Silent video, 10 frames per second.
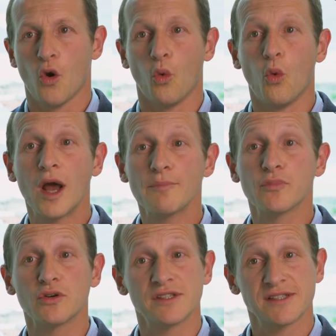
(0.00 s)
what
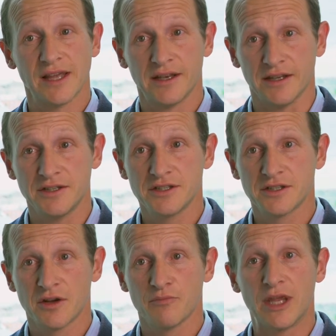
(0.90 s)
percentage
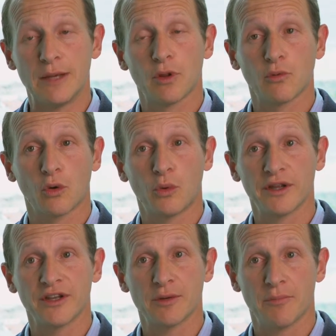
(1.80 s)
people were
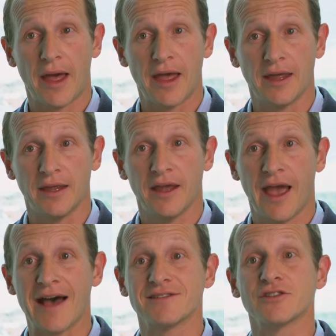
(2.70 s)
willing to pay
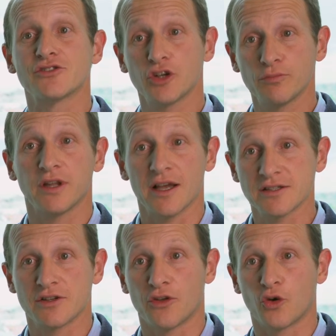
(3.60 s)
as a surplus
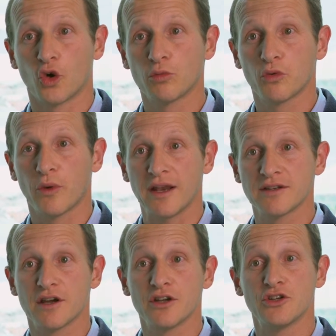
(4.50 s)
to their normal rent